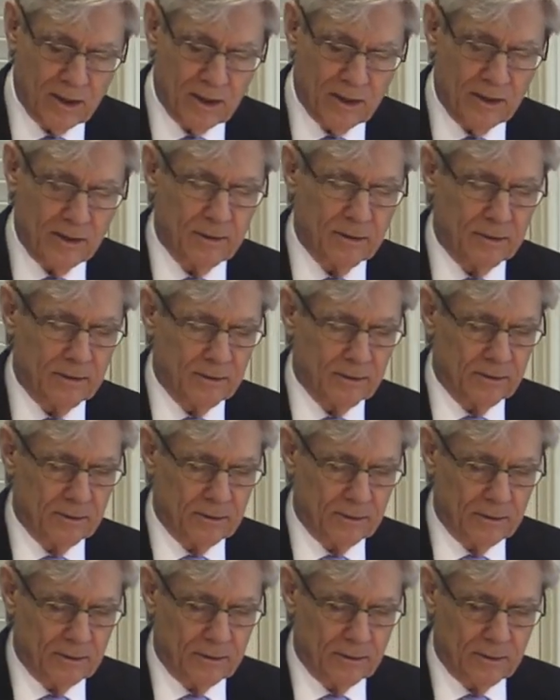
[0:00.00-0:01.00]

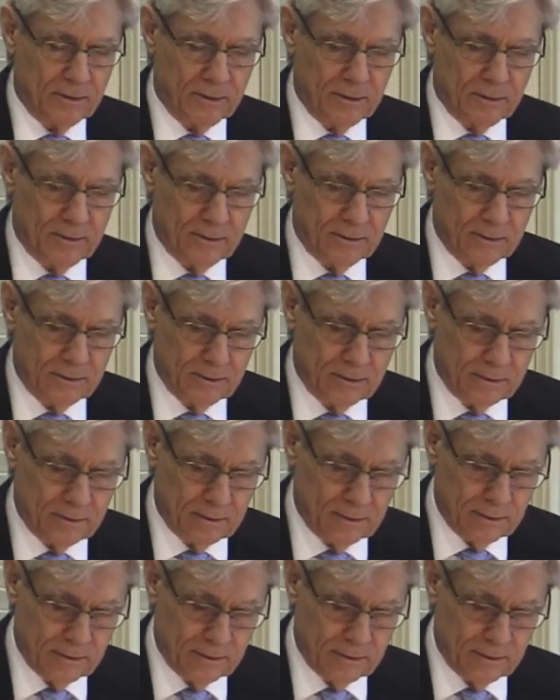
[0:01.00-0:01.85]
[no speech]